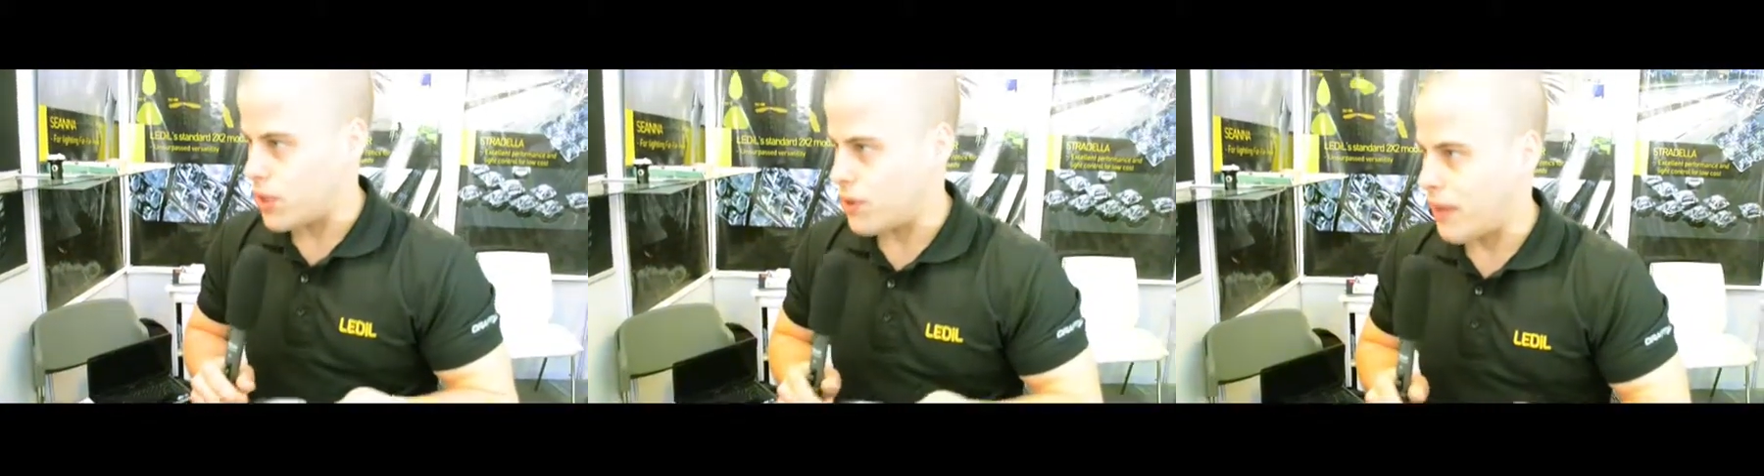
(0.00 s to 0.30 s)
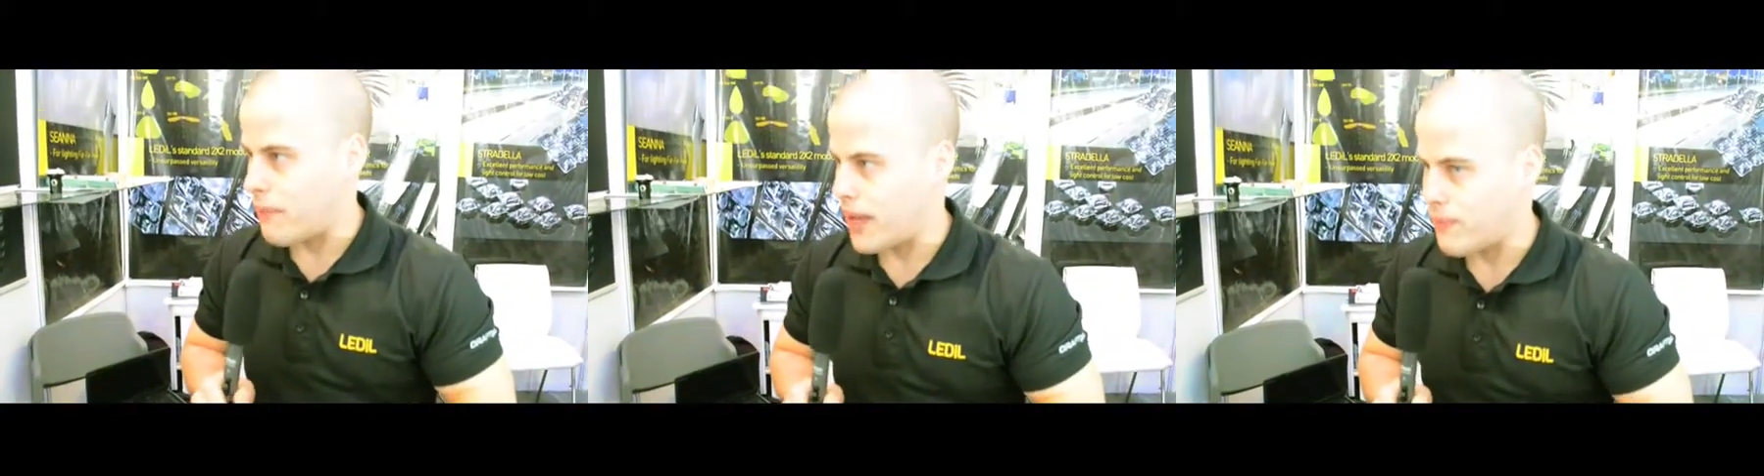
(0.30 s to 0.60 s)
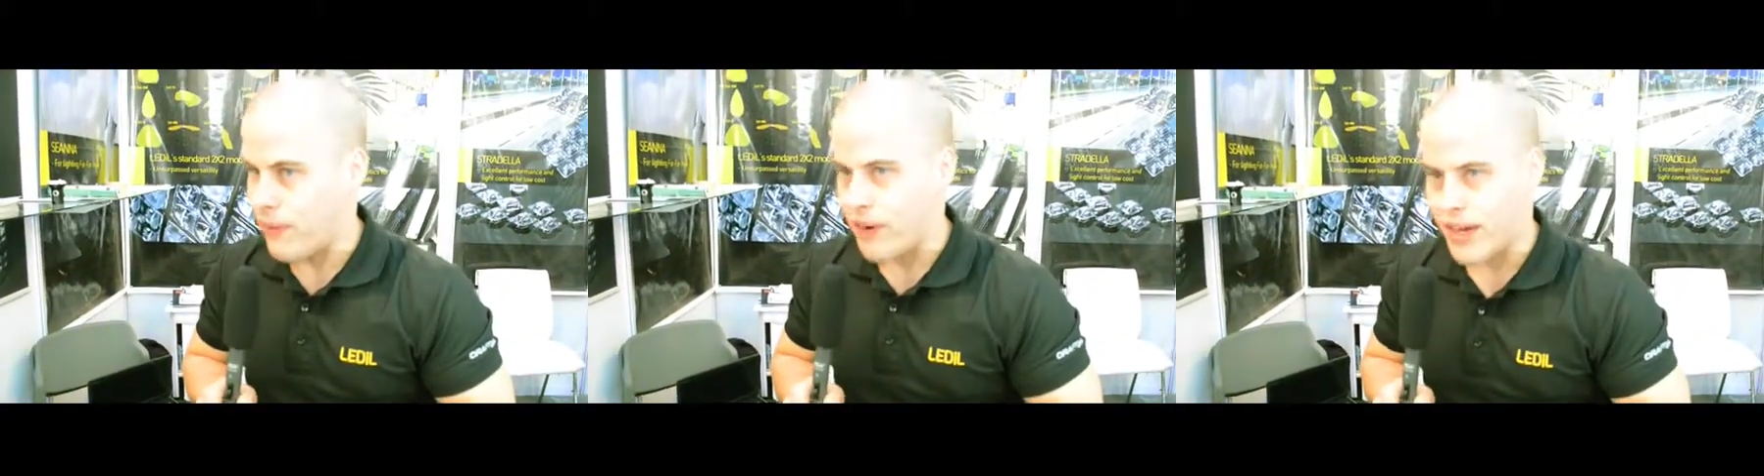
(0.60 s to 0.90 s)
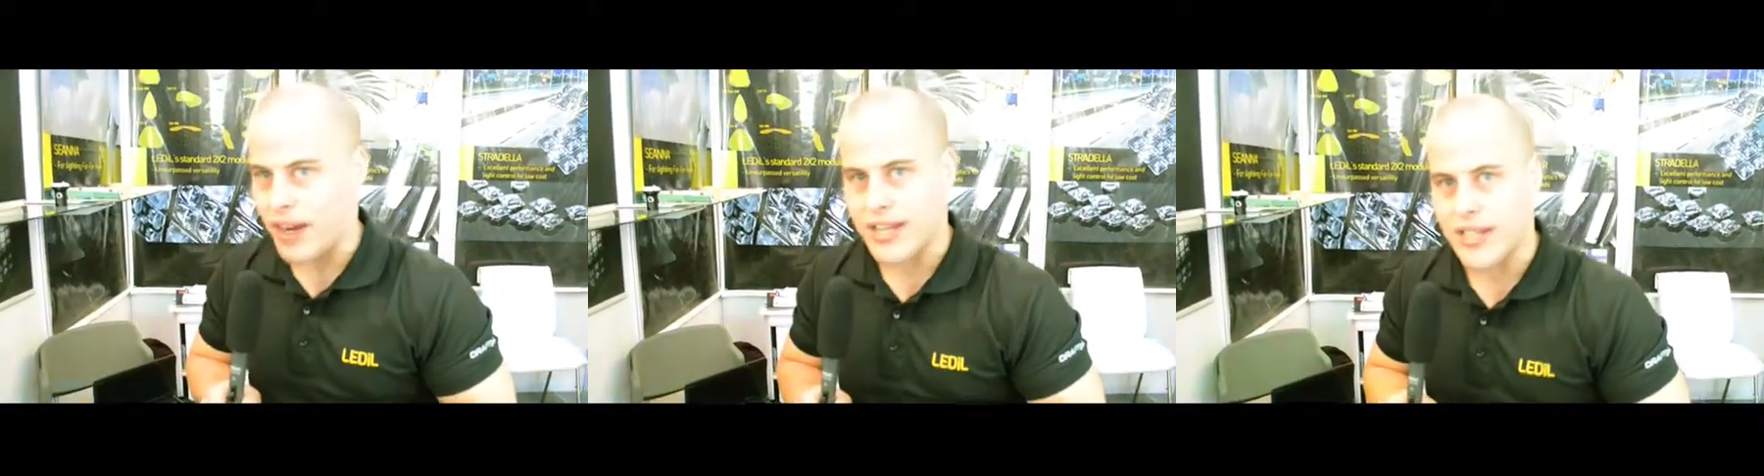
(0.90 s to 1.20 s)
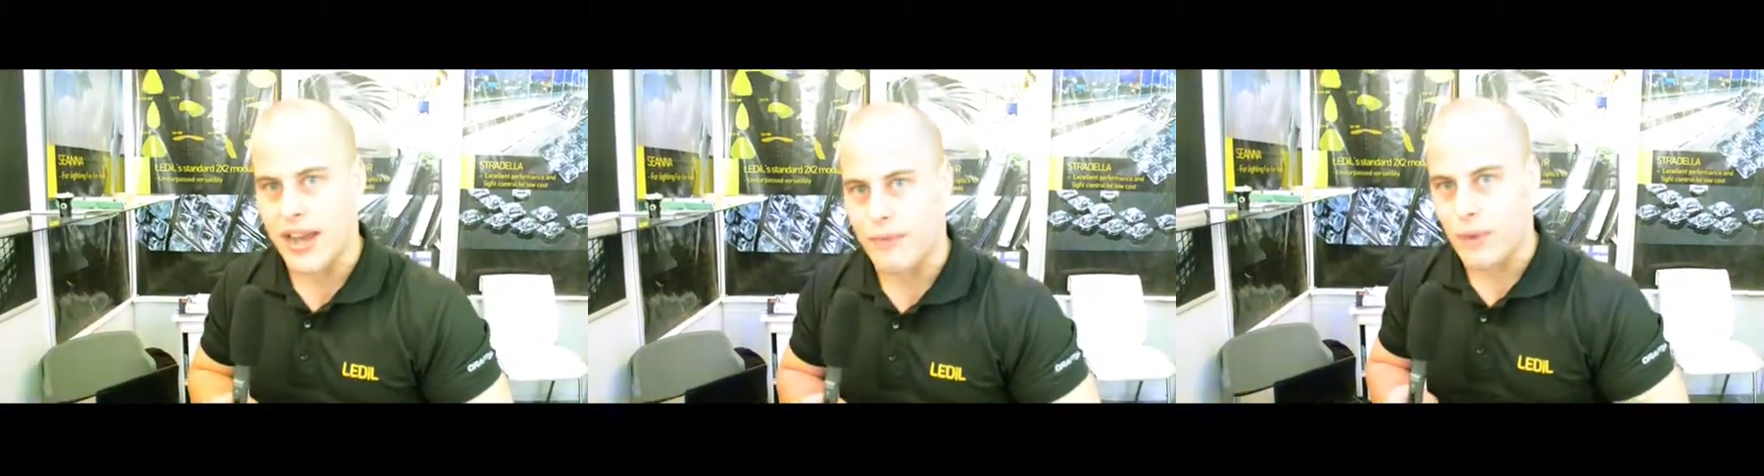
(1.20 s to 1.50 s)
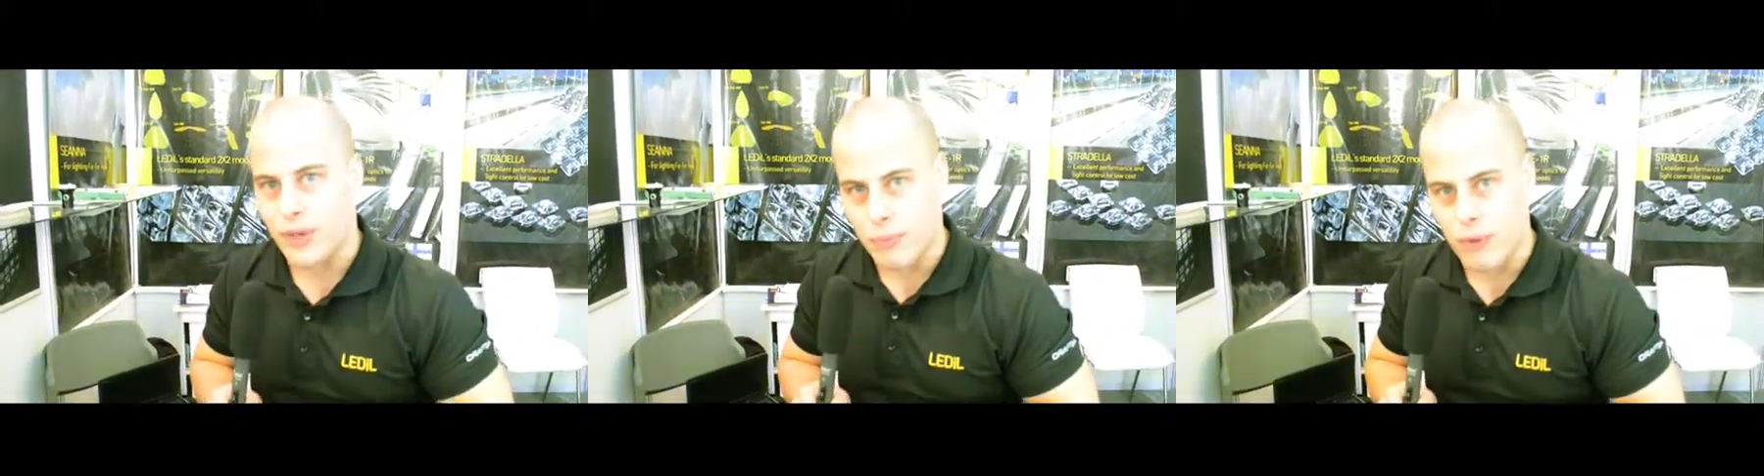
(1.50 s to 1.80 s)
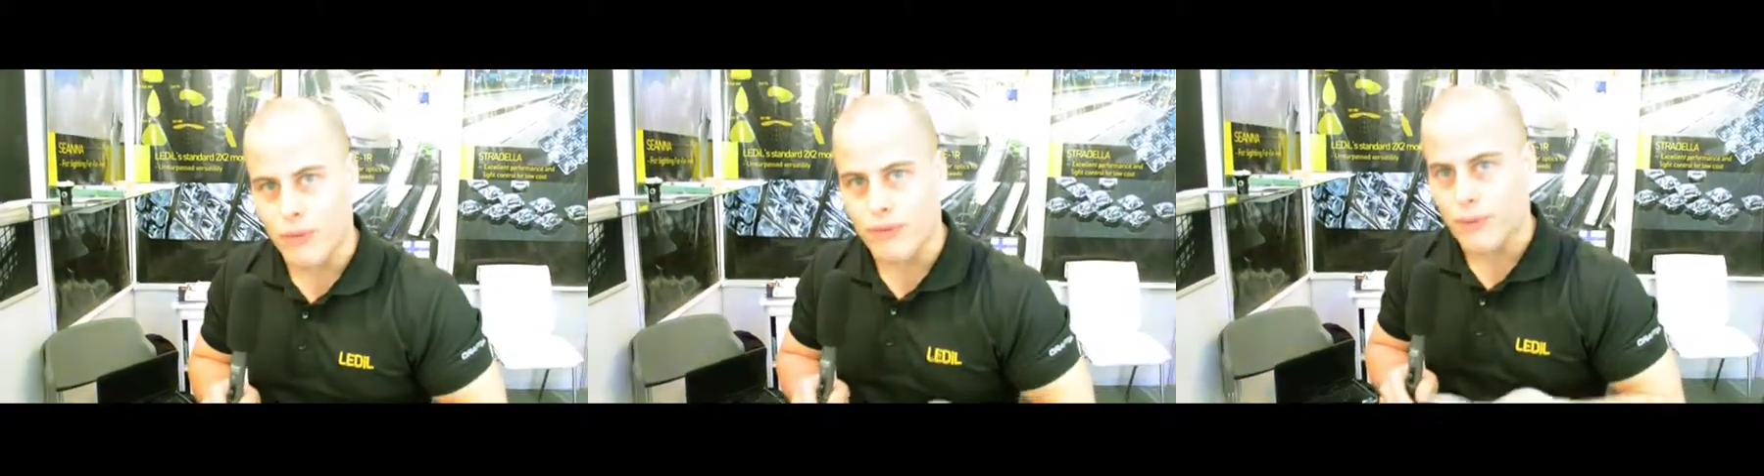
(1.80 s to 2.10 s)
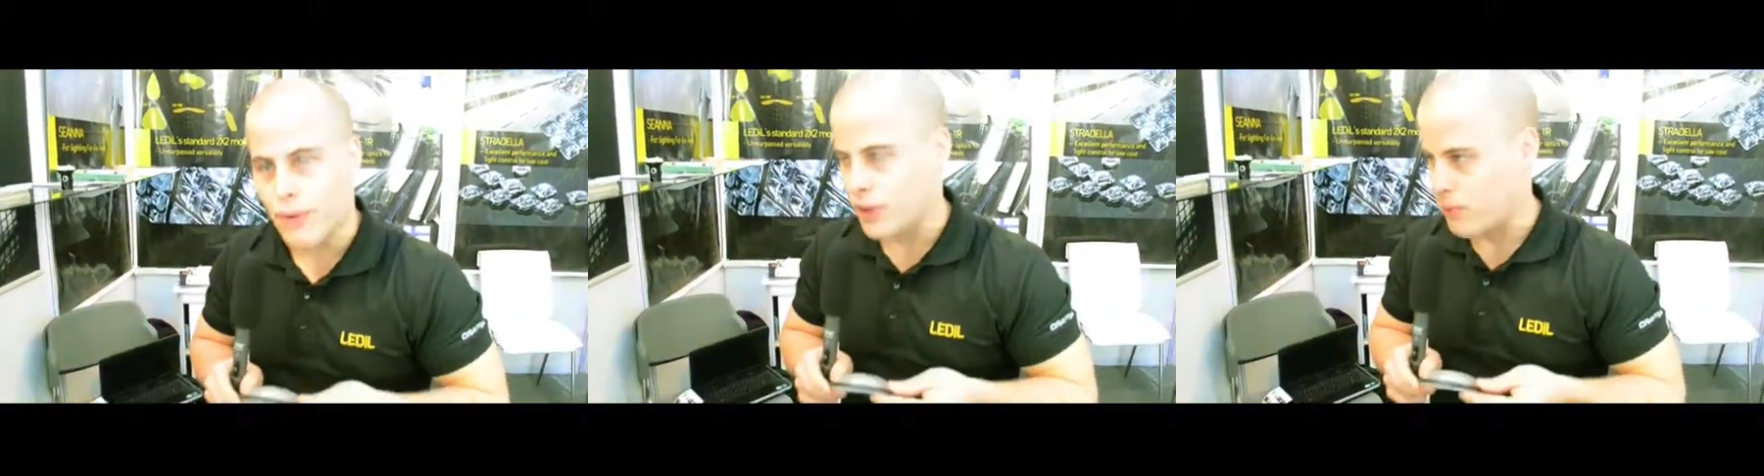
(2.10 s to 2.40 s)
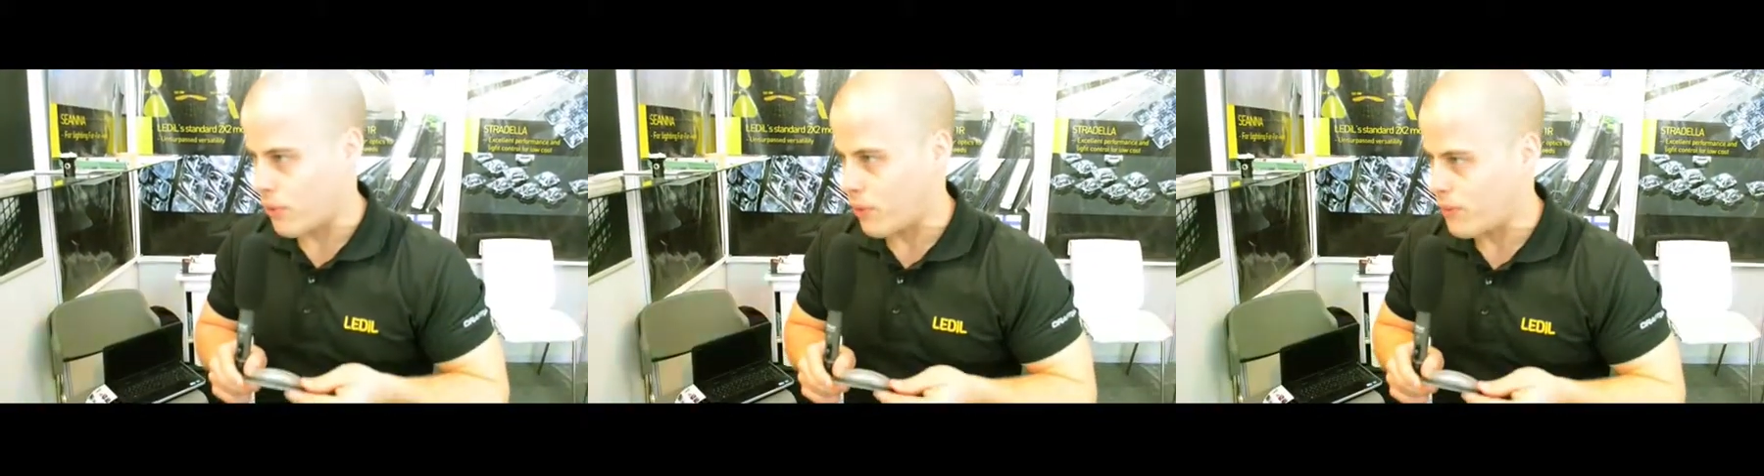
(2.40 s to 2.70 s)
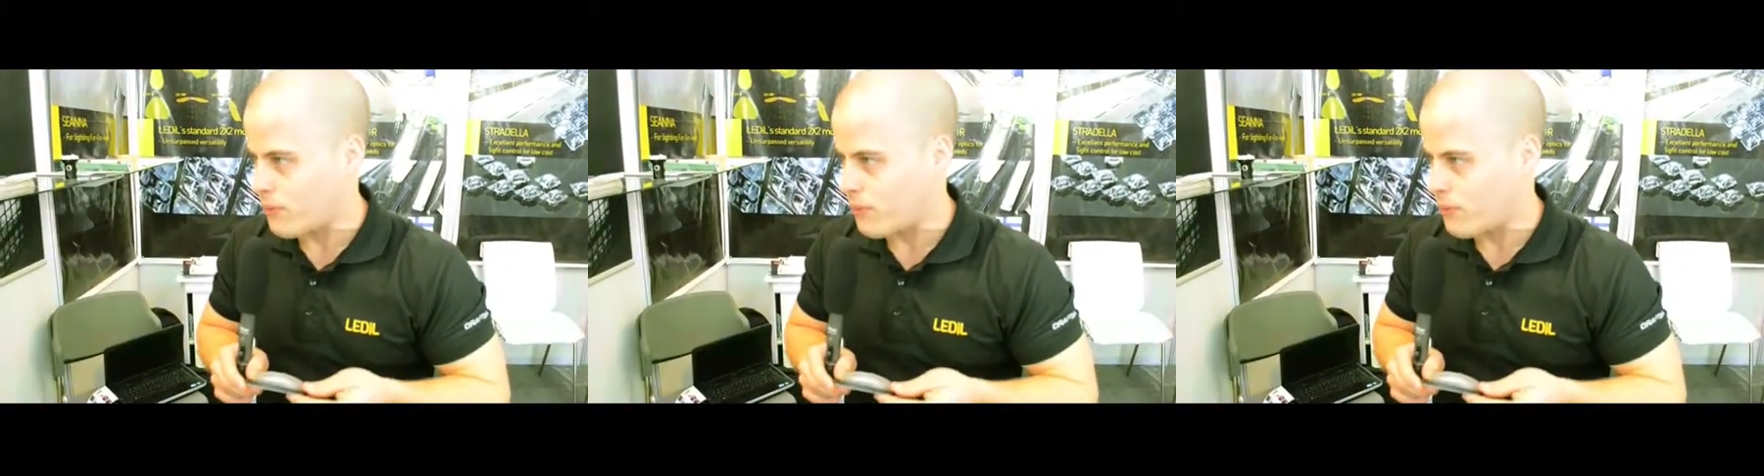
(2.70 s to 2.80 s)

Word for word: you can make very nice uh, waterproof, waterproof